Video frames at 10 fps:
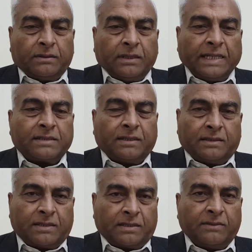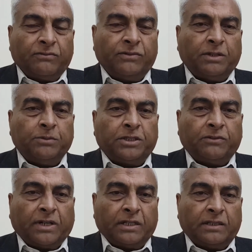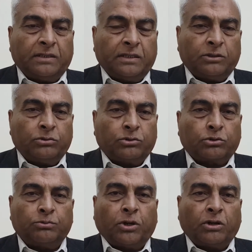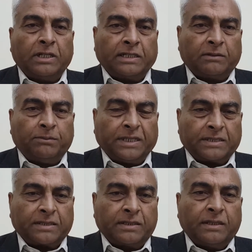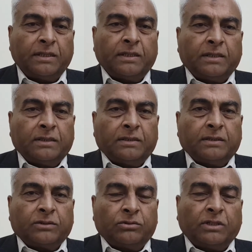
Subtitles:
lessons will be divided into small little bits to